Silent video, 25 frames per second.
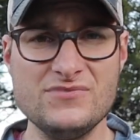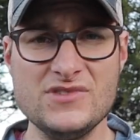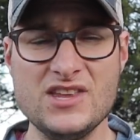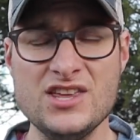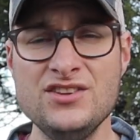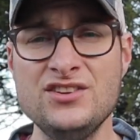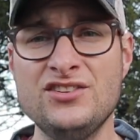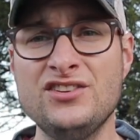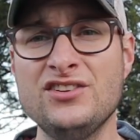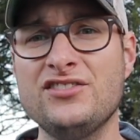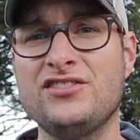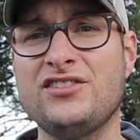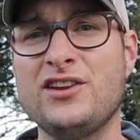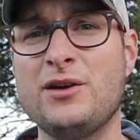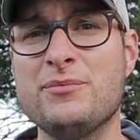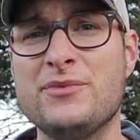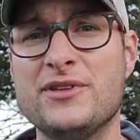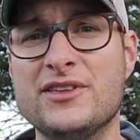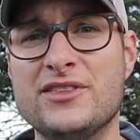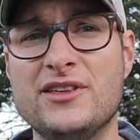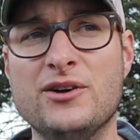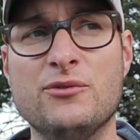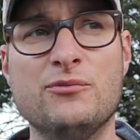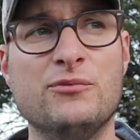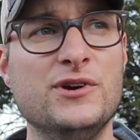This is
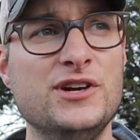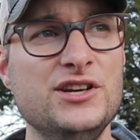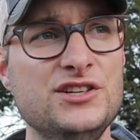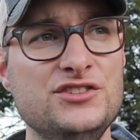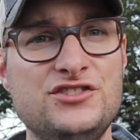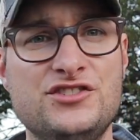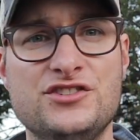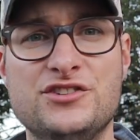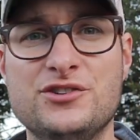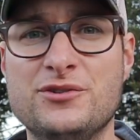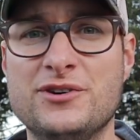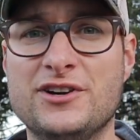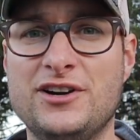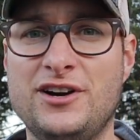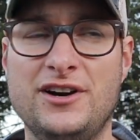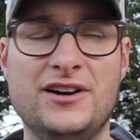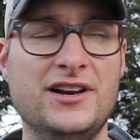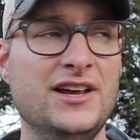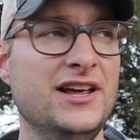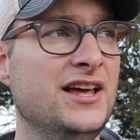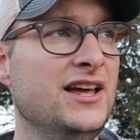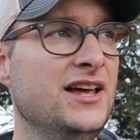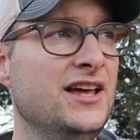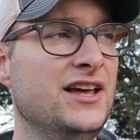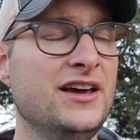something that we do and
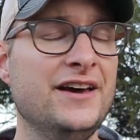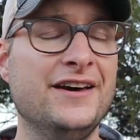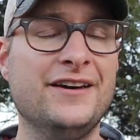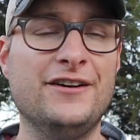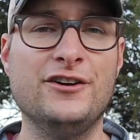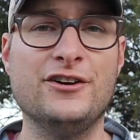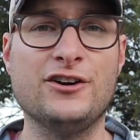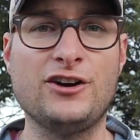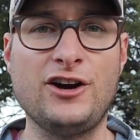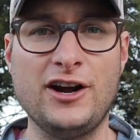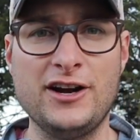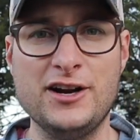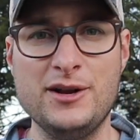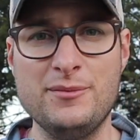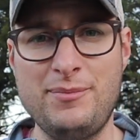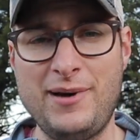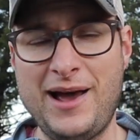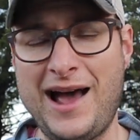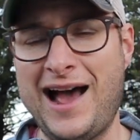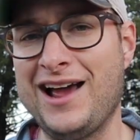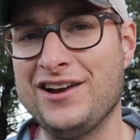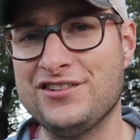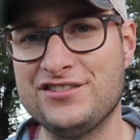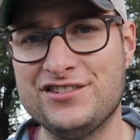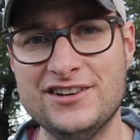are kind of
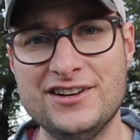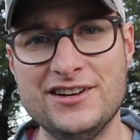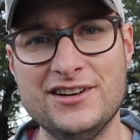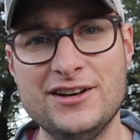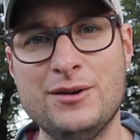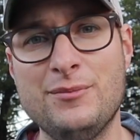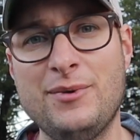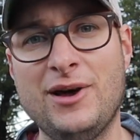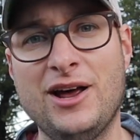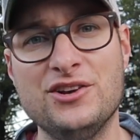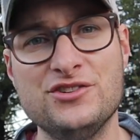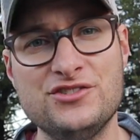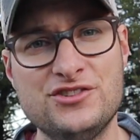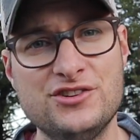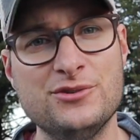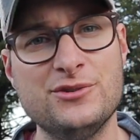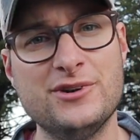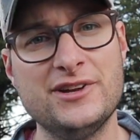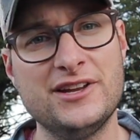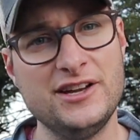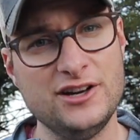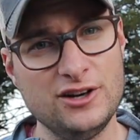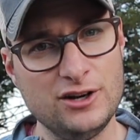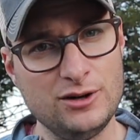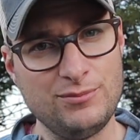passionate about
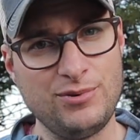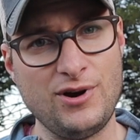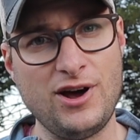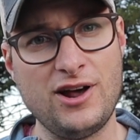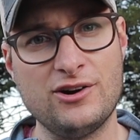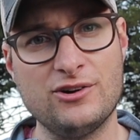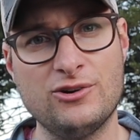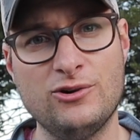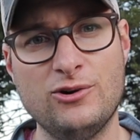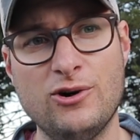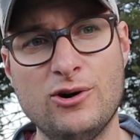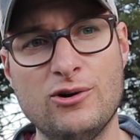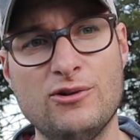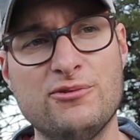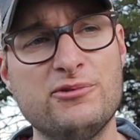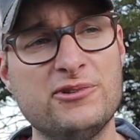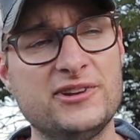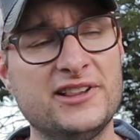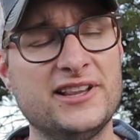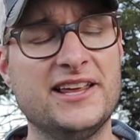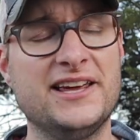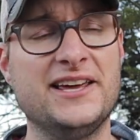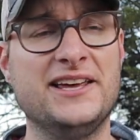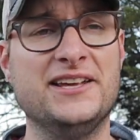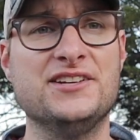doing here at Prodigal
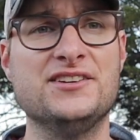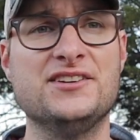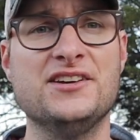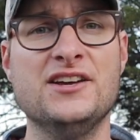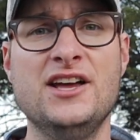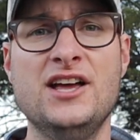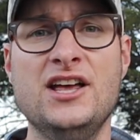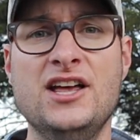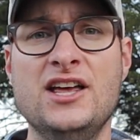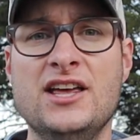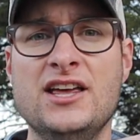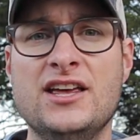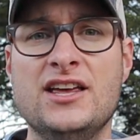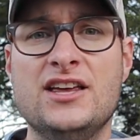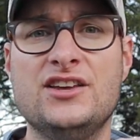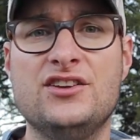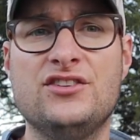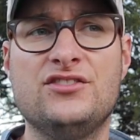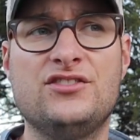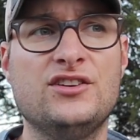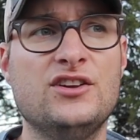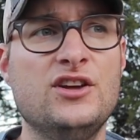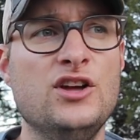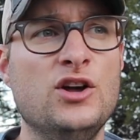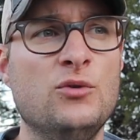Overland.
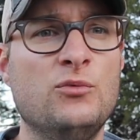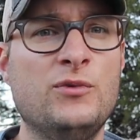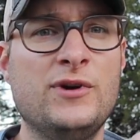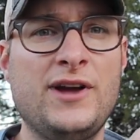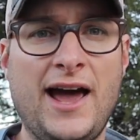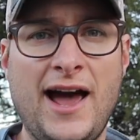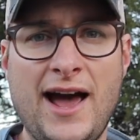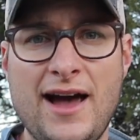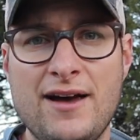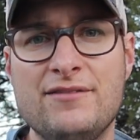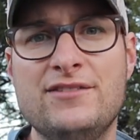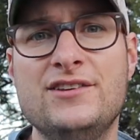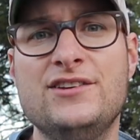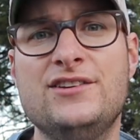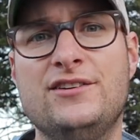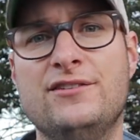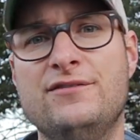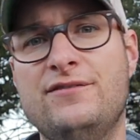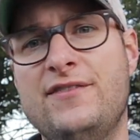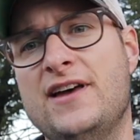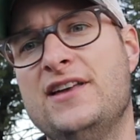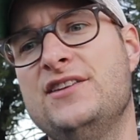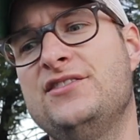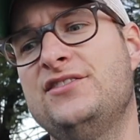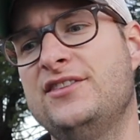Is we have these
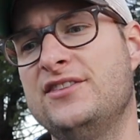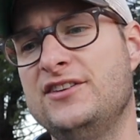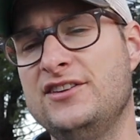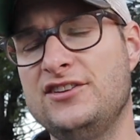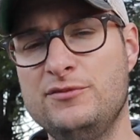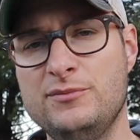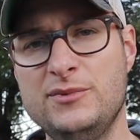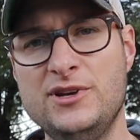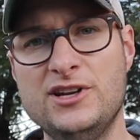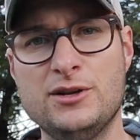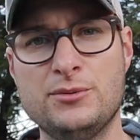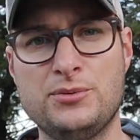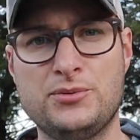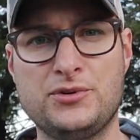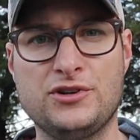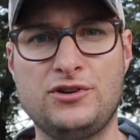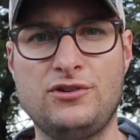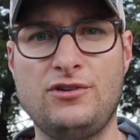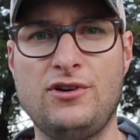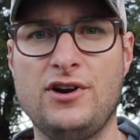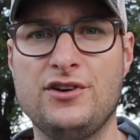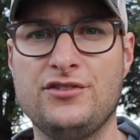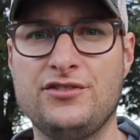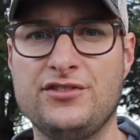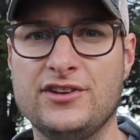events and these meetups
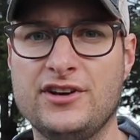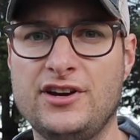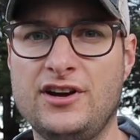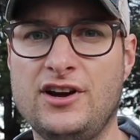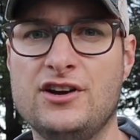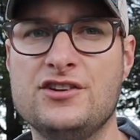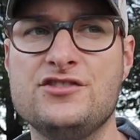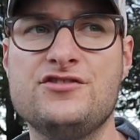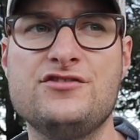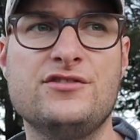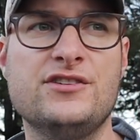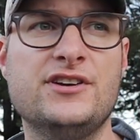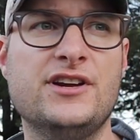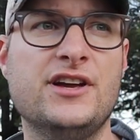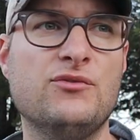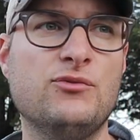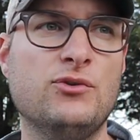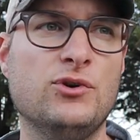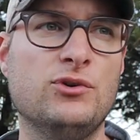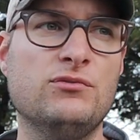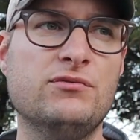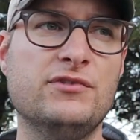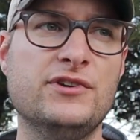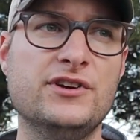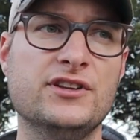across the country, and
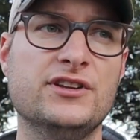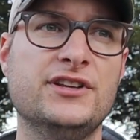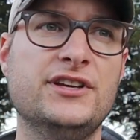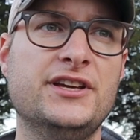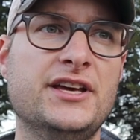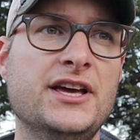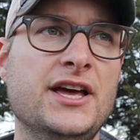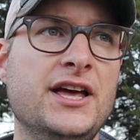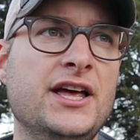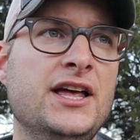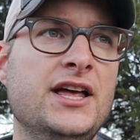we're really